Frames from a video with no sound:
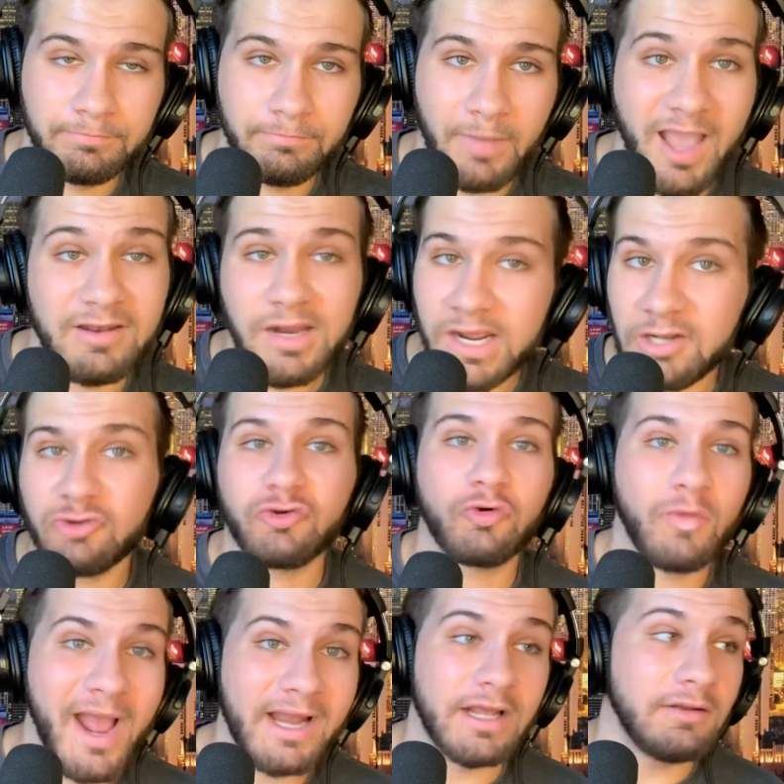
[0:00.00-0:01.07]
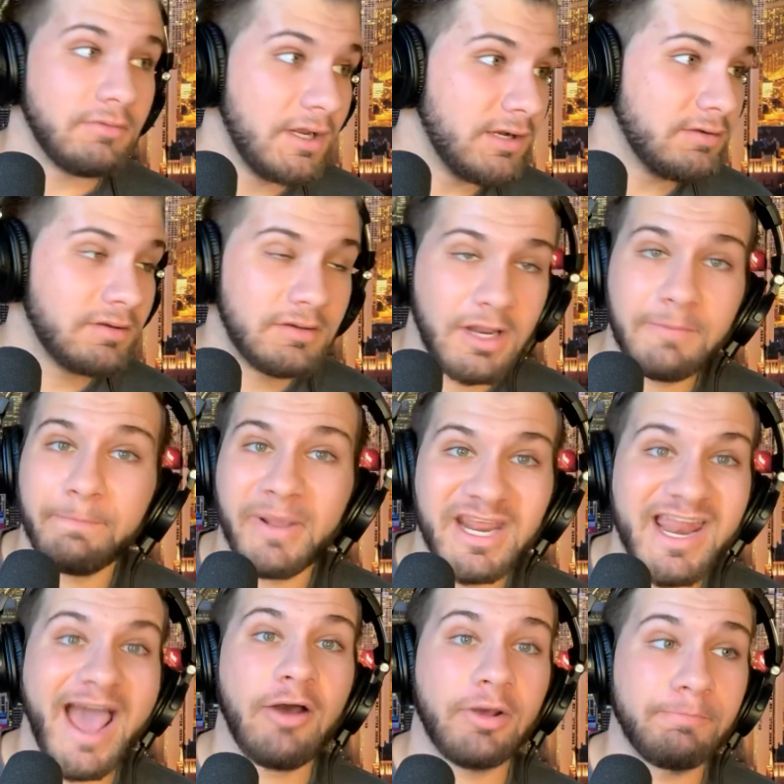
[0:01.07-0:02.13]
And to his credit, he did beat
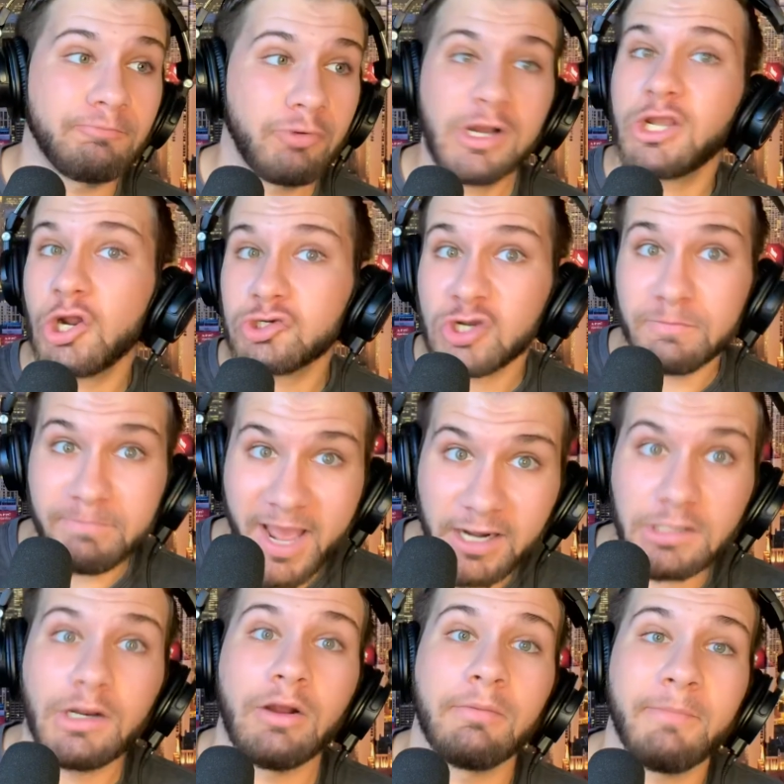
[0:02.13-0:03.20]
out a pretty good competitor.